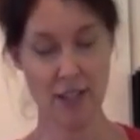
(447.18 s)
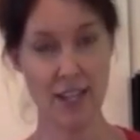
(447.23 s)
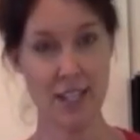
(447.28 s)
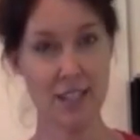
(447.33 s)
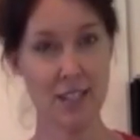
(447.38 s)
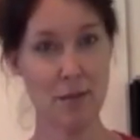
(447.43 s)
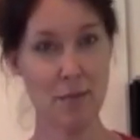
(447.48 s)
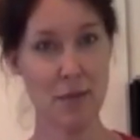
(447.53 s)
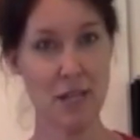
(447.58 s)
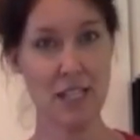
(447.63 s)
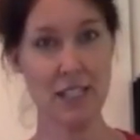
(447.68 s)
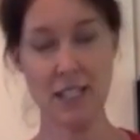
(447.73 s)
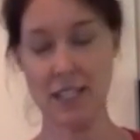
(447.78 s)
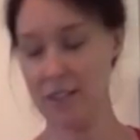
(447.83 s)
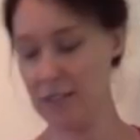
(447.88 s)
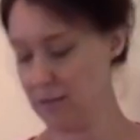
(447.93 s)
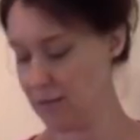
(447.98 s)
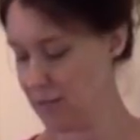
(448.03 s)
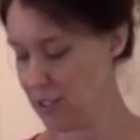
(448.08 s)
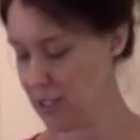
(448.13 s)
That's
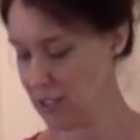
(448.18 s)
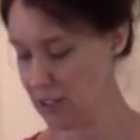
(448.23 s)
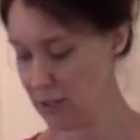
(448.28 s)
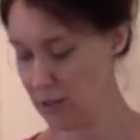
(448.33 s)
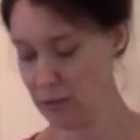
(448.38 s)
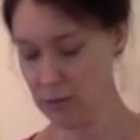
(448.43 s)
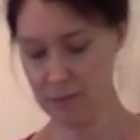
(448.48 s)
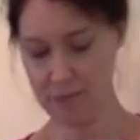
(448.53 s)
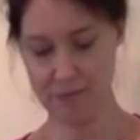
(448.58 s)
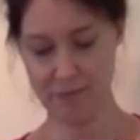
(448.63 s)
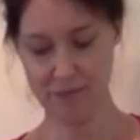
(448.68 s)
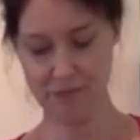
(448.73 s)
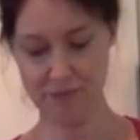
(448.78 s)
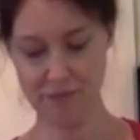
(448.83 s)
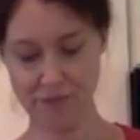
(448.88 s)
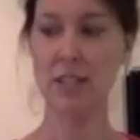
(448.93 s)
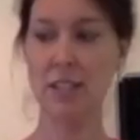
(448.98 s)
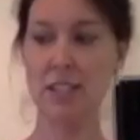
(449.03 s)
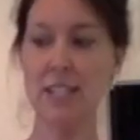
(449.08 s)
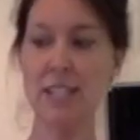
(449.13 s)
amazing.
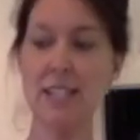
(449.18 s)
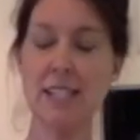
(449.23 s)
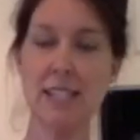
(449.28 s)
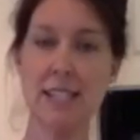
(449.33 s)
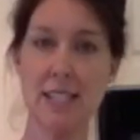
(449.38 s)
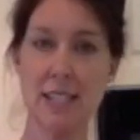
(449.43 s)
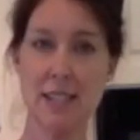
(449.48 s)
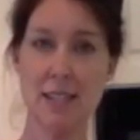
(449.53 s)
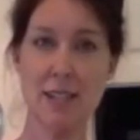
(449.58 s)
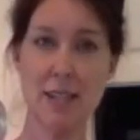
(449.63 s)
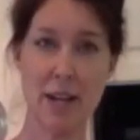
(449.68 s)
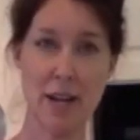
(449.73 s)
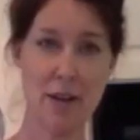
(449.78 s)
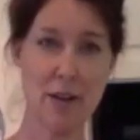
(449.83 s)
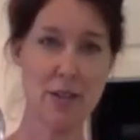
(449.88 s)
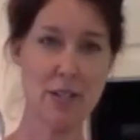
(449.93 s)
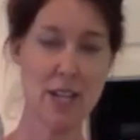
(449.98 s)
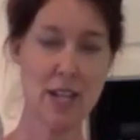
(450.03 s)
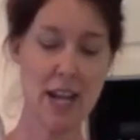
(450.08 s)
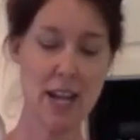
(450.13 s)
Since this is an
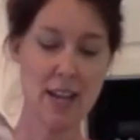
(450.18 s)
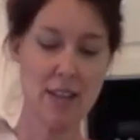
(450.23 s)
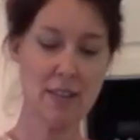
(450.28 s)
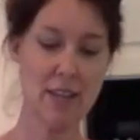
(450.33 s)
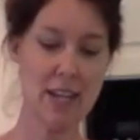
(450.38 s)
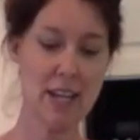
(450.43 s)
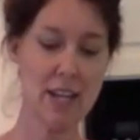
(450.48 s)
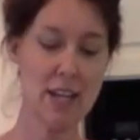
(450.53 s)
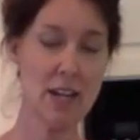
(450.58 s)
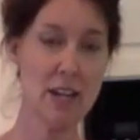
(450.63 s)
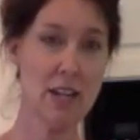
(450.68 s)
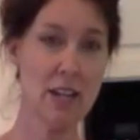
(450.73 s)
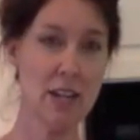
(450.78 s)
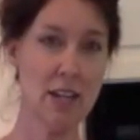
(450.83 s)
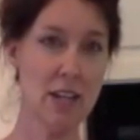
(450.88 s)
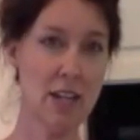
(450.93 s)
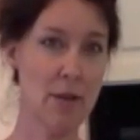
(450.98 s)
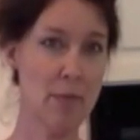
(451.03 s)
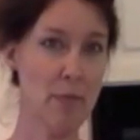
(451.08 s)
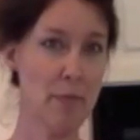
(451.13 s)
airtight lid,
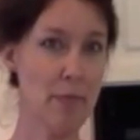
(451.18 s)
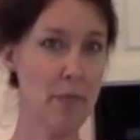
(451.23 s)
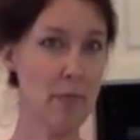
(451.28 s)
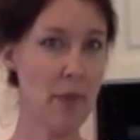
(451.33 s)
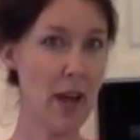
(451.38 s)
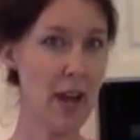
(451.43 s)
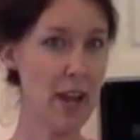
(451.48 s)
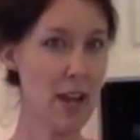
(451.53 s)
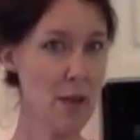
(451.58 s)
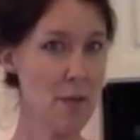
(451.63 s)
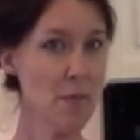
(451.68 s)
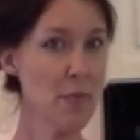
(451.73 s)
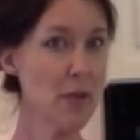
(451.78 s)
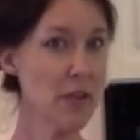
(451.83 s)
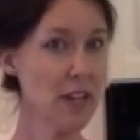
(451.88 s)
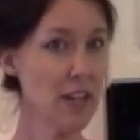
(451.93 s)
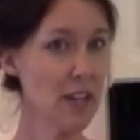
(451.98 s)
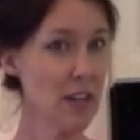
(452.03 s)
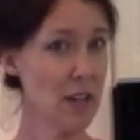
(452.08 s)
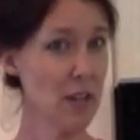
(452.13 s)
I am
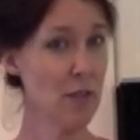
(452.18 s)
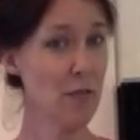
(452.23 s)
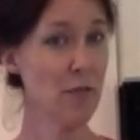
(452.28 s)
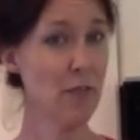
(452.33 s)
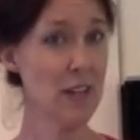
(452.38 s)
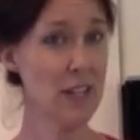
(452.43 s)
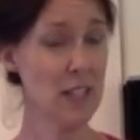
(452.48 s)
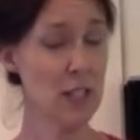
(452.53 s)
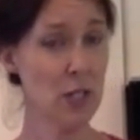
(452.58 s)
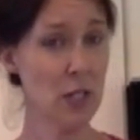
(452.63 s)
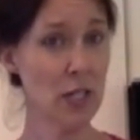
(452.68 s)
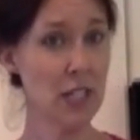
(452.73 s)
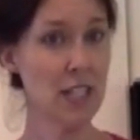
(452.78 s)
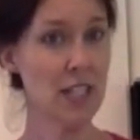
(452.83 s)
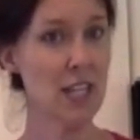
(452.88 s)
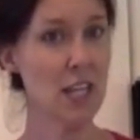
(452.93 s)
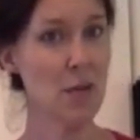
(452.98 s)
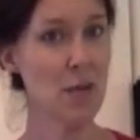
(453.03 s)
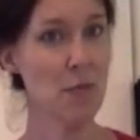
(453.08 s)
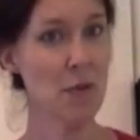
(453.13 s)
putting it in the freezer, and
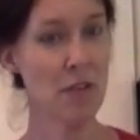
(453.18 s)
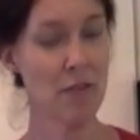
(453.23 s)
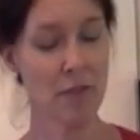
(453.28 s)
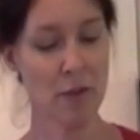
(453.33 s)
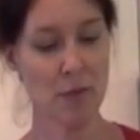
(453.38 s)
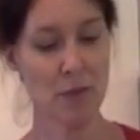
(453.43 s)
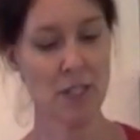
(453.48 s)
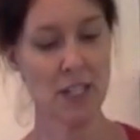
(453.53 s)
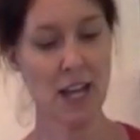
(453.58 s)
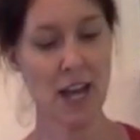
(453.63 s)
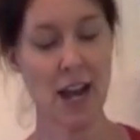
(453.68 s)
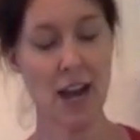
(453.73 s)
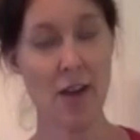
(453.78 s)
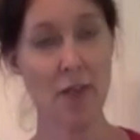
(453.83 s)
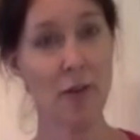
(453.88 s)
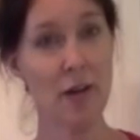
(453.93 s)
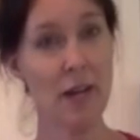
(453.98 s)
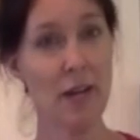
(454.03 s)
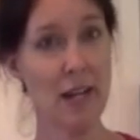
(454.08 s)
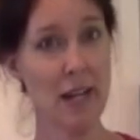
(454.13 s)
to keep it from
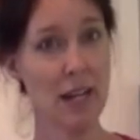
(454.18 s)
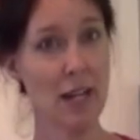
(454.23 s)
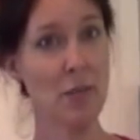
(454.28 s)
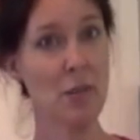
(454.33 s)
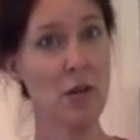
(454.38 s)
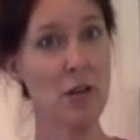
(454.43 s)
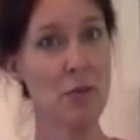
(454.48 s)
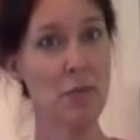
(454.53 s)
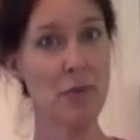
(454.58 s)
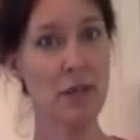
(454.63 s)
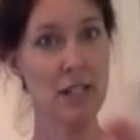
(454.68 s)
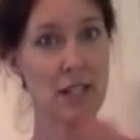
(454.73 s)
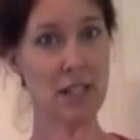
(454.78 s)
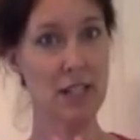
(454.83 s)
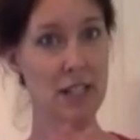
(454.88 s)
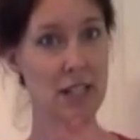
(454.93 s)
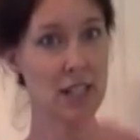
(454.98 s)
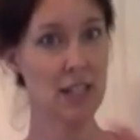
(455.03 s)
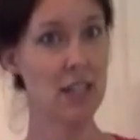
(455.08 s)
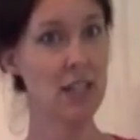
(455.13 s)
dehydrating, I'm going to
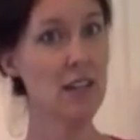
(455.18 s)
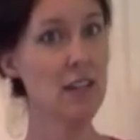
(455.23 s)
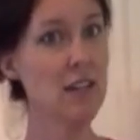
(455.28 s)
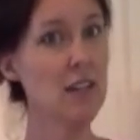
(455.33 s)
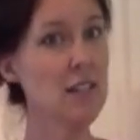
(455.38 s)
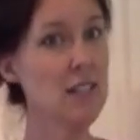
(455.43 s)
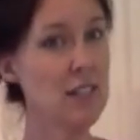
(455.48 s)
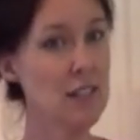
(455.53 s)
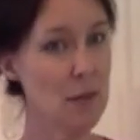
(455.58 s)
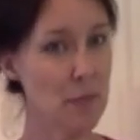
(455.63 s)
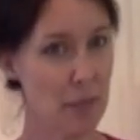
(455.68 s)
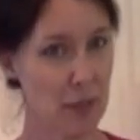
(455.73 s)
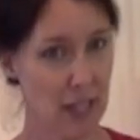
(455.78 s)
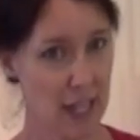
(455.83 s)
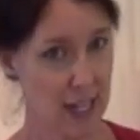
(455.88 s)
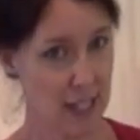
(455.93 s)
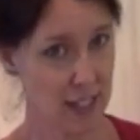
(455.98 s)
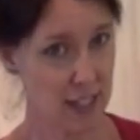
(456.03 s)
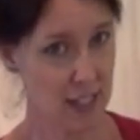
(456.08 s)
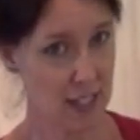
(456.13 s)
put some
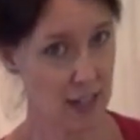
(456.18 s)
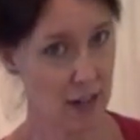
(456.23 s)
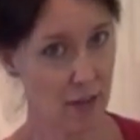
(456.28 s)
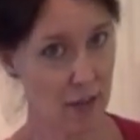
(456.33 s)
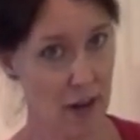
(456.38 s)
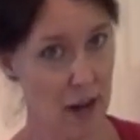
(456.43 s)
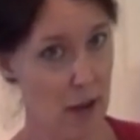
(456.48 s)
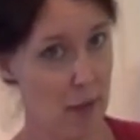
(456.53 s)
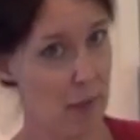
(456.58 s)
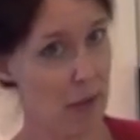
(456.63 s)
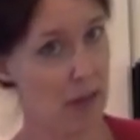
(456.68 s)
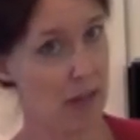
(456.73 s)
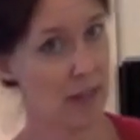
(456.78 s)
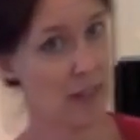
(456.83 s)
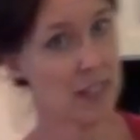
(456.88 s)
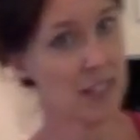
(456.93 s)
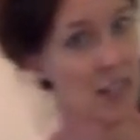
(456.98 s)
plastic wrap on the